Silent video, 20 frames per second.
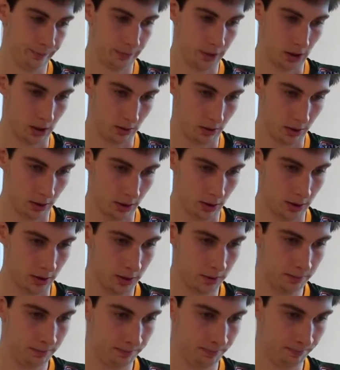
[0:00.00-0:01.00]
you know what are you gonna
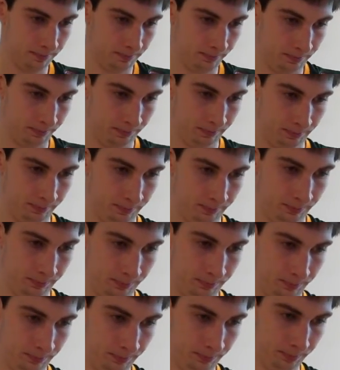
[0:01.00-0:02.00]
do?
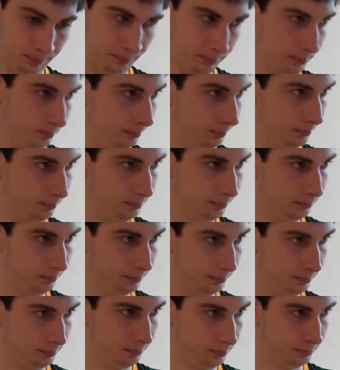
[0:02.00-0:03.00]
How much does this one hurt
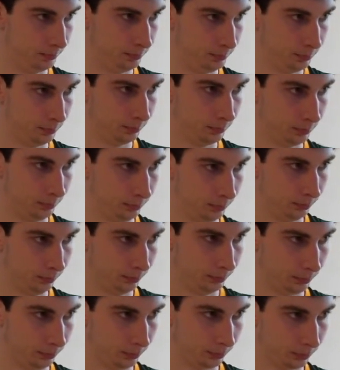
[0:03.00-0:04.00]
you, especially after
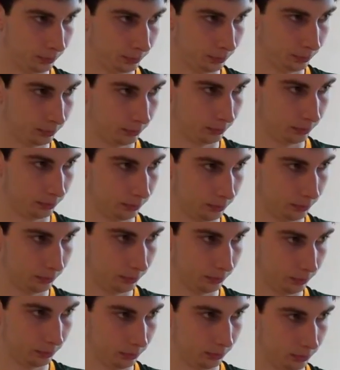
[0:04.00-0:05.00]
the way the, the last
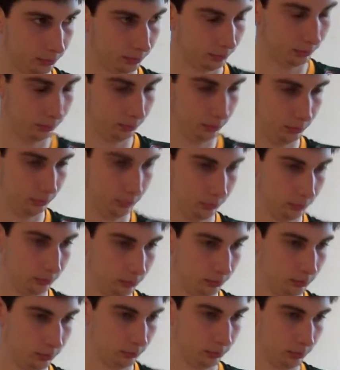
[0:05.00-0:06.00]
game went? It was kind of
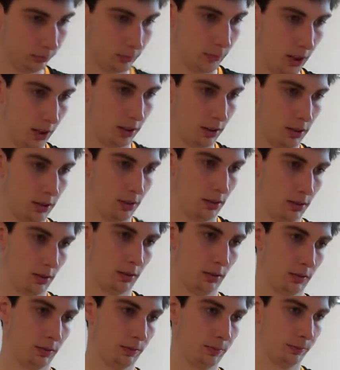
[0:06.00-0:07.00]
a, a
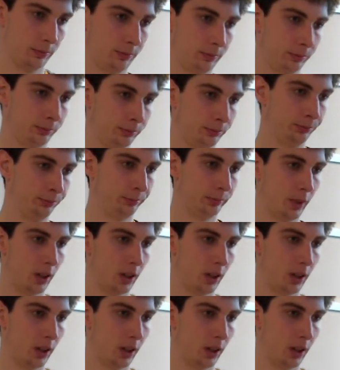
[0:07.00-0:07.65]
similar circumstance.